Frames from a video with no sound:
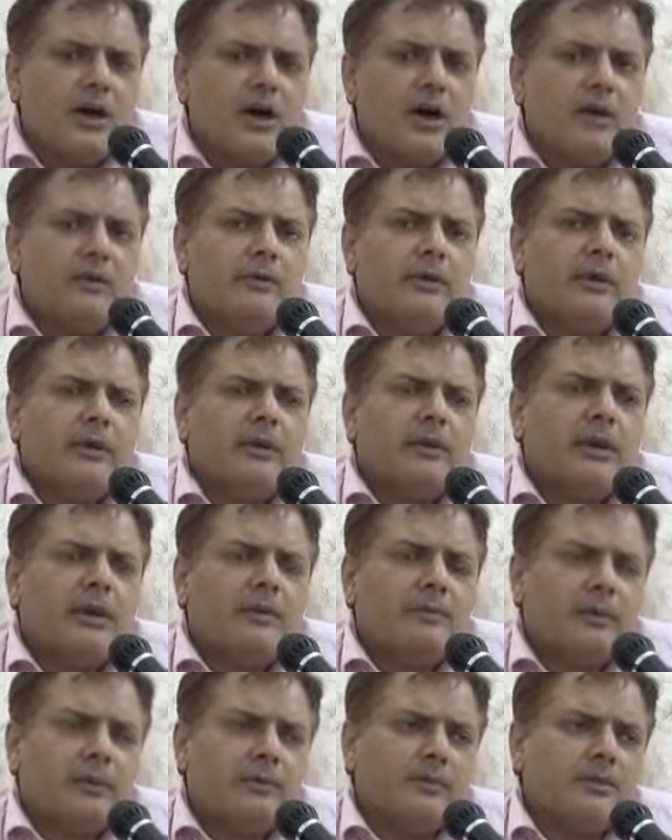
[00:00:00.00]
How will it
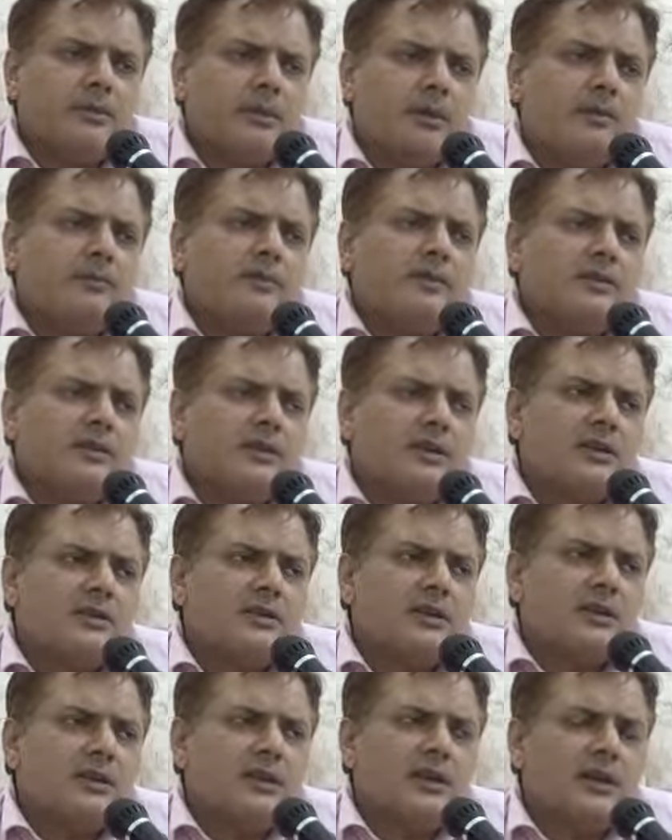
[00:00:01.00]
get permission of the
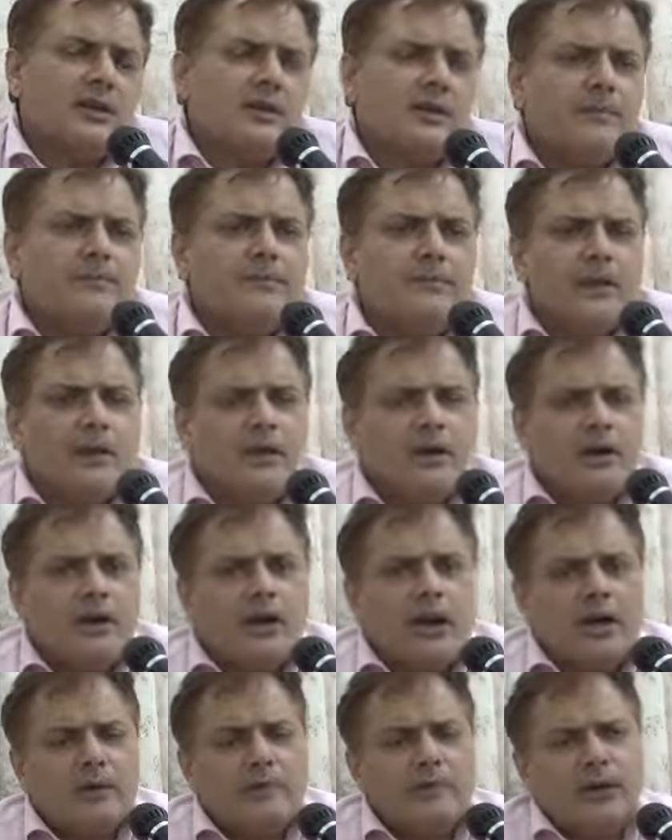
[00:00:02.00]
citizen? That
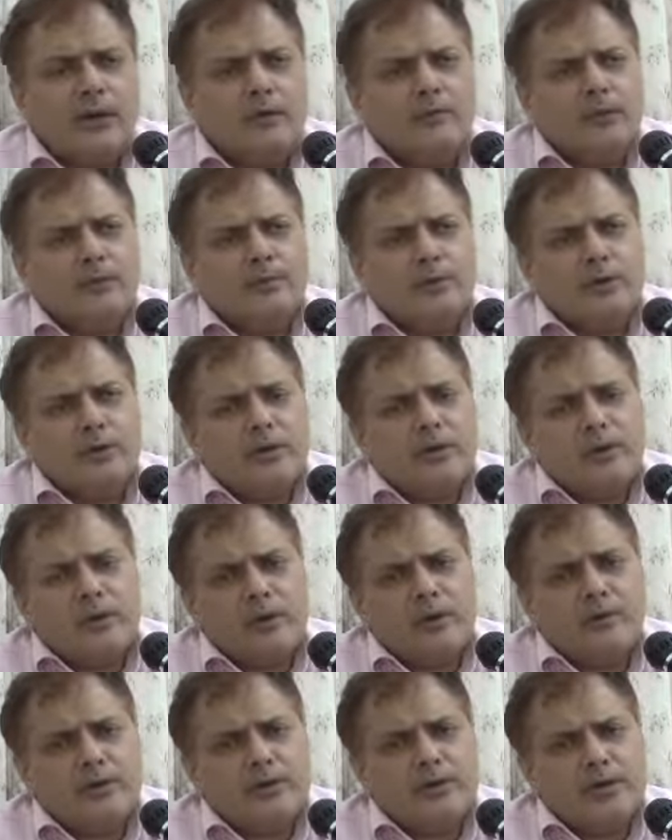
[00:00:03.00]
RBI will put a
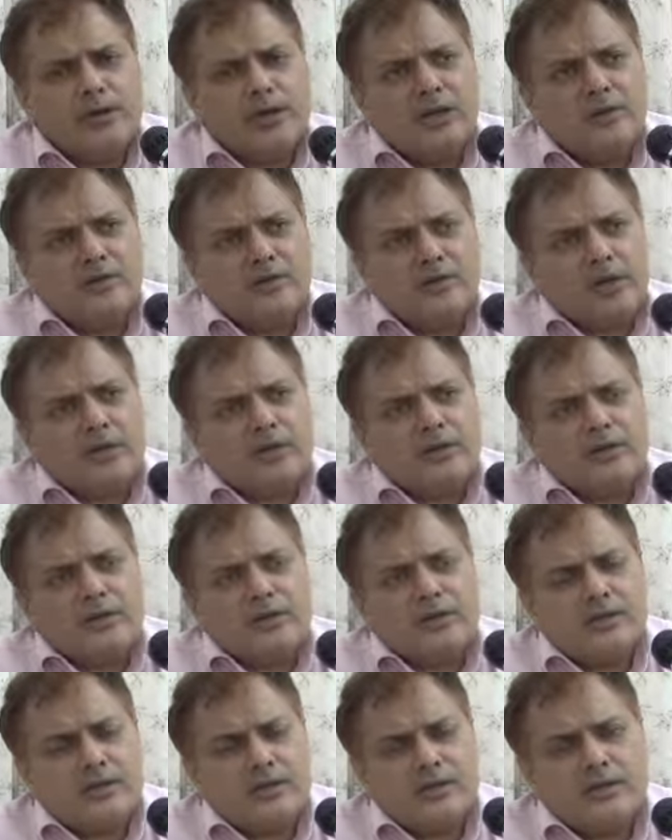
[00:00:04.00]
manufacturing plan
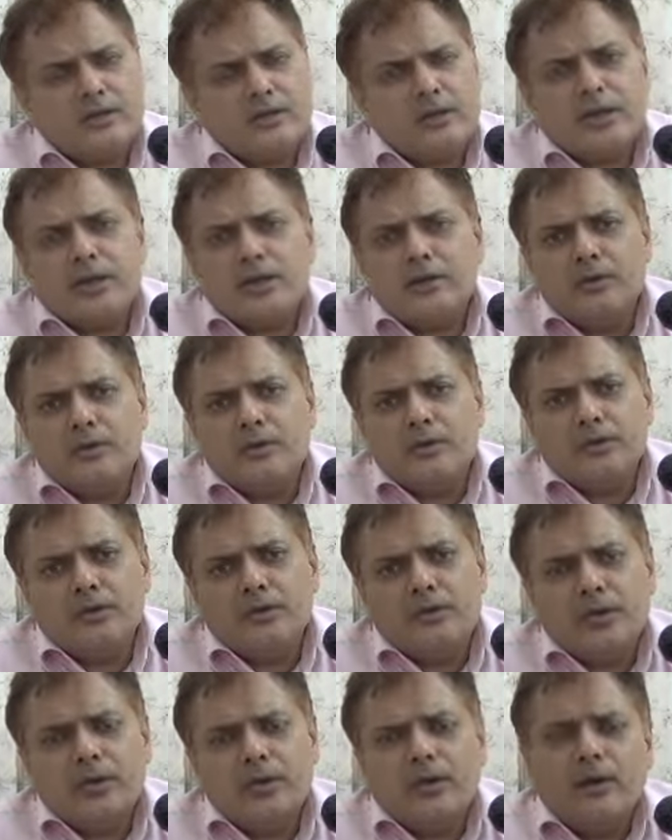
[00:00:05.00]
that this is what I'll
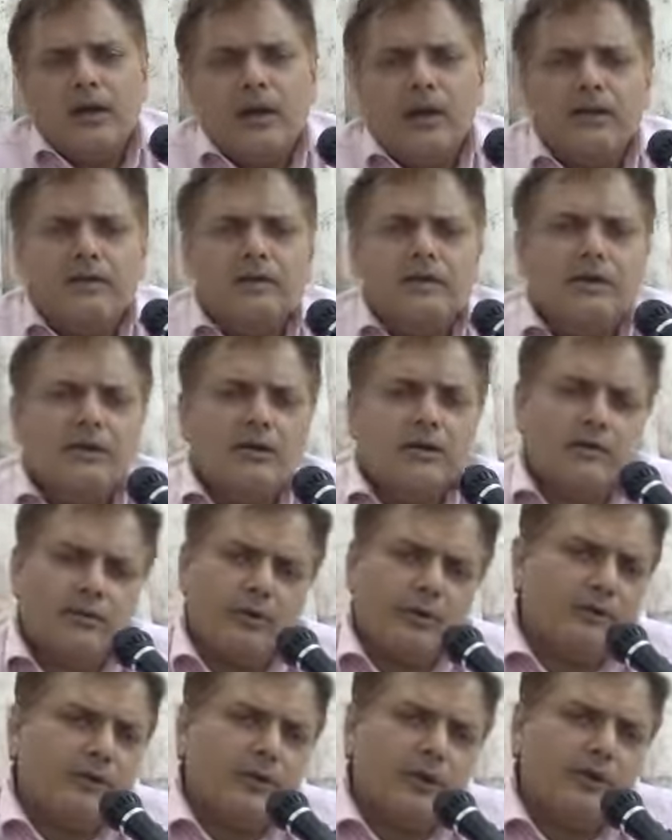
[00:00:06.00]
do, and
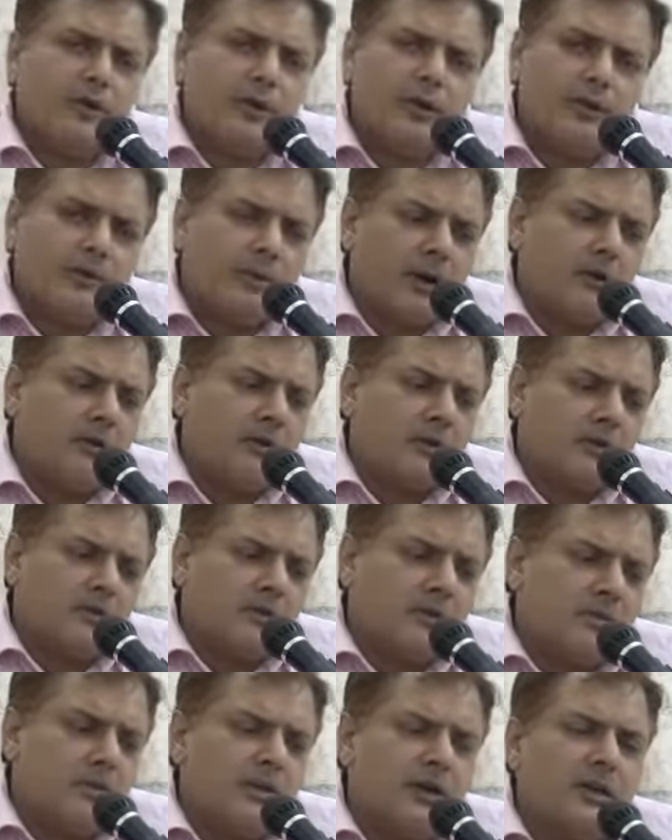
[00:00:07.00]
of the newly
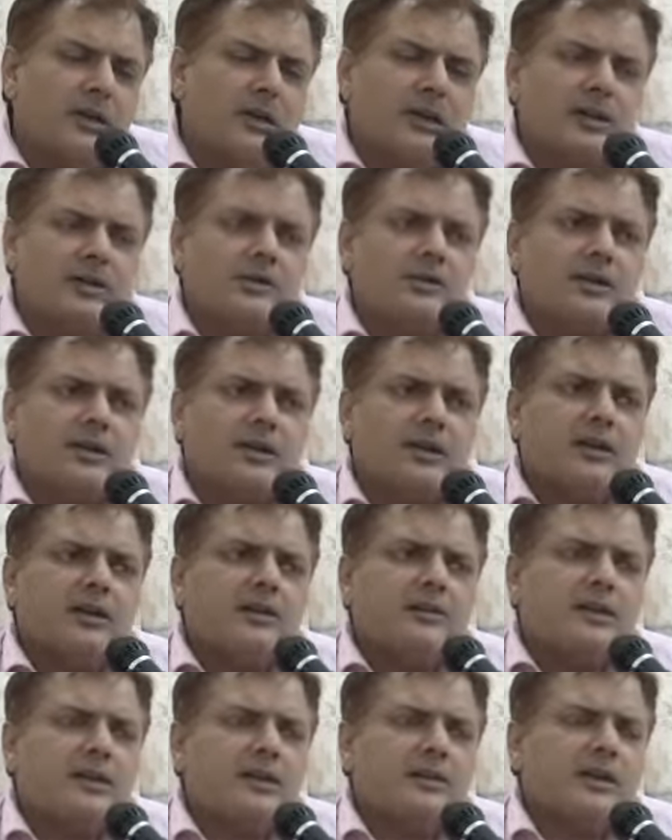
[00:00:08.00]
manufactured money, let us say
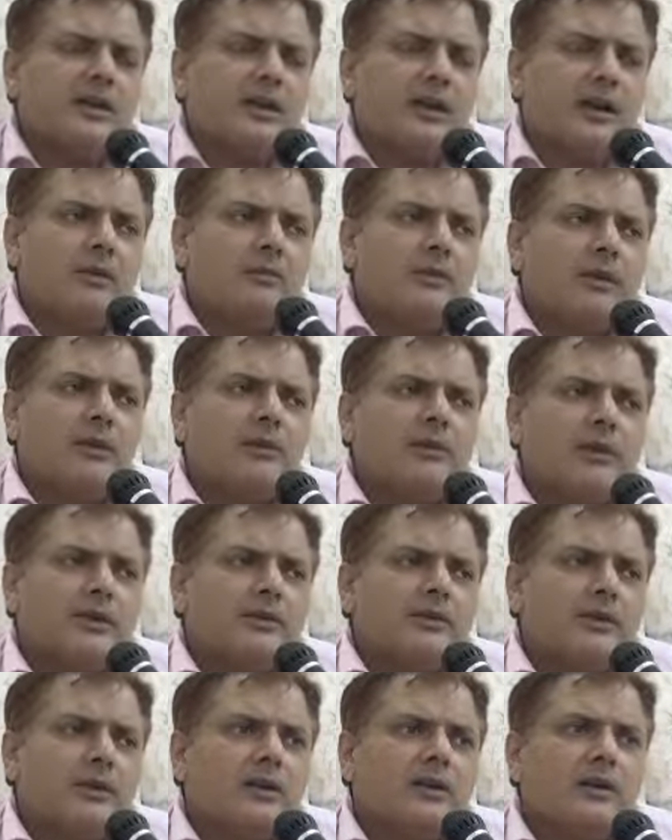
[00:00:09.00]
that he says that I'll
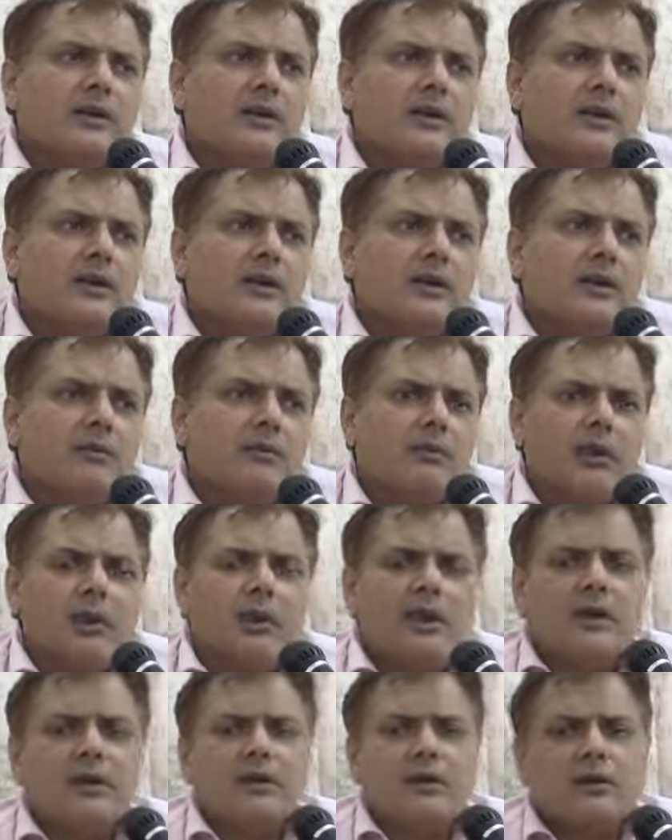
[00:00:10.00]
manufacture
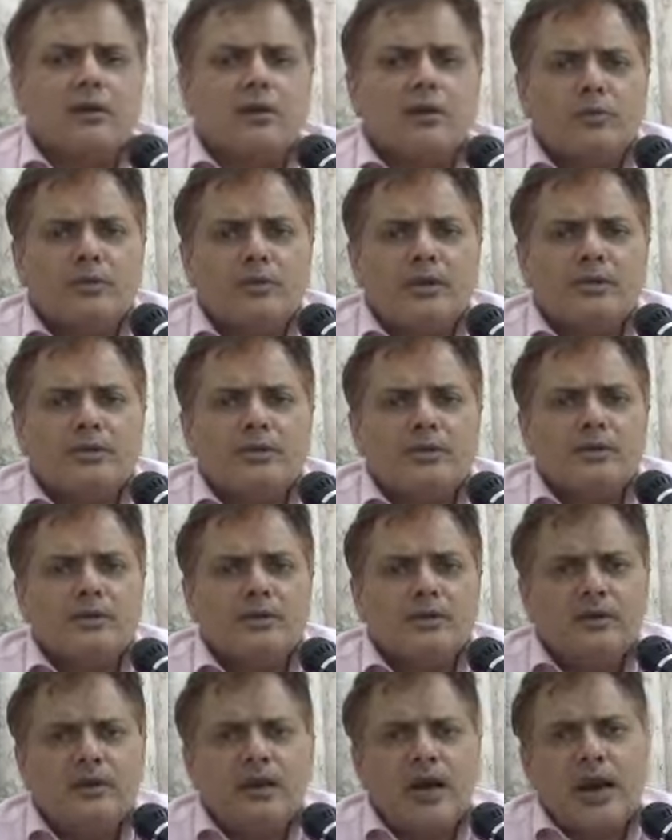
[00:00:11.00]
1 lakh crore rupees
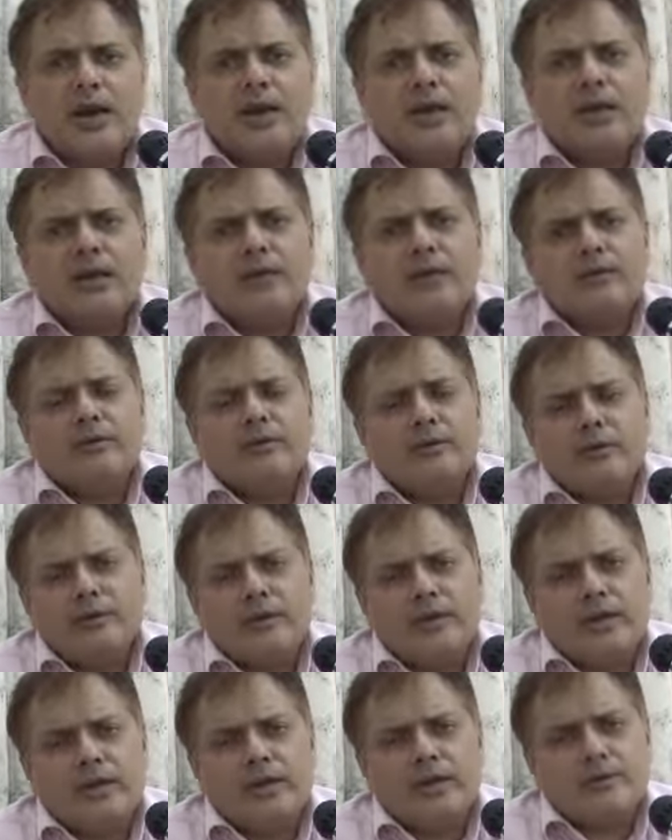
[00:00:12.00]
and I'll give it
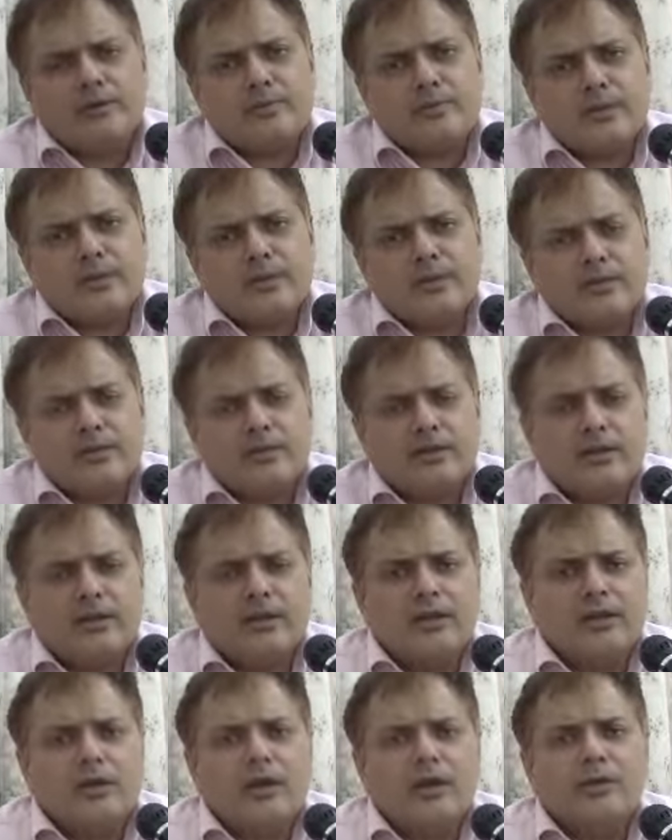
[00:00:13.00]
to finance minister.
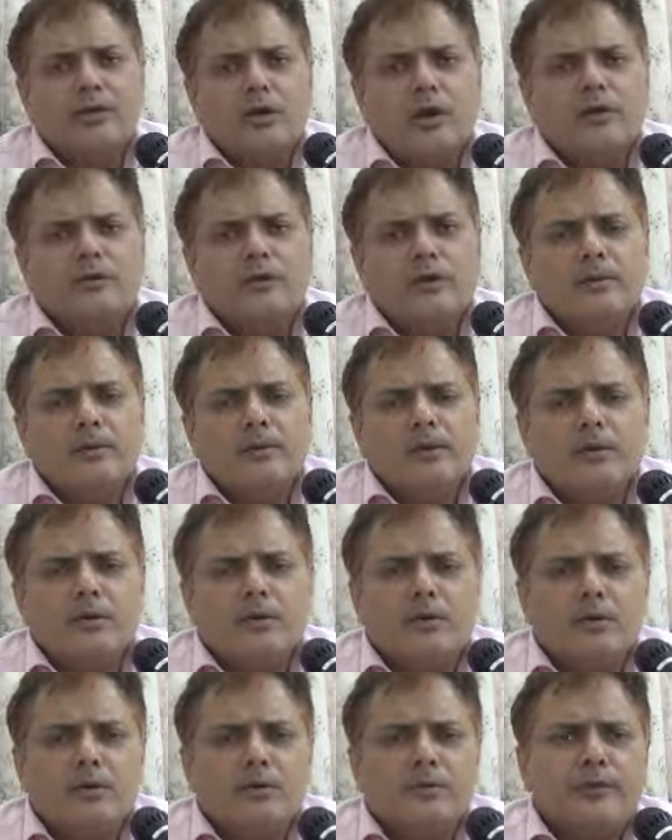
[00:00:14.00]
Then the ball will be in
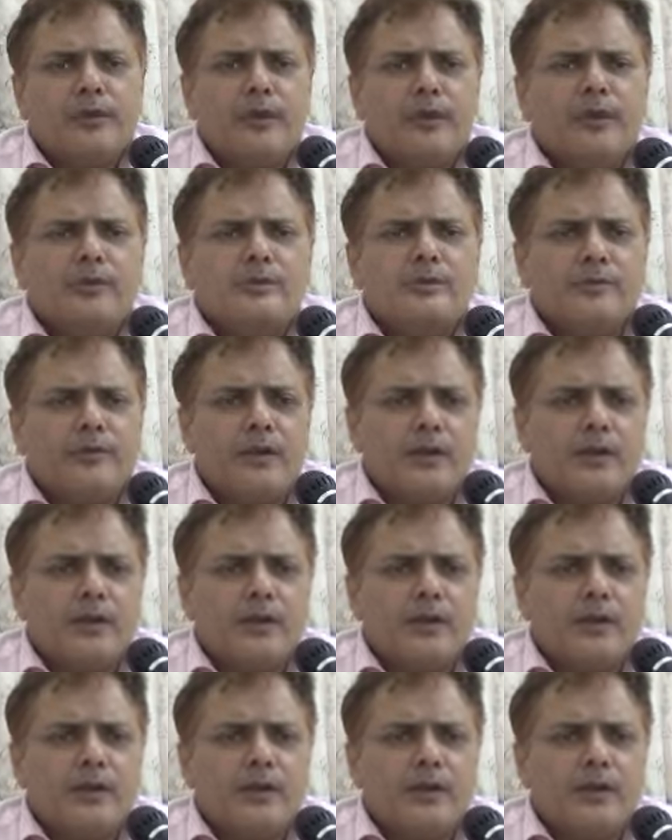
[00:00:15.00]
the court of finance.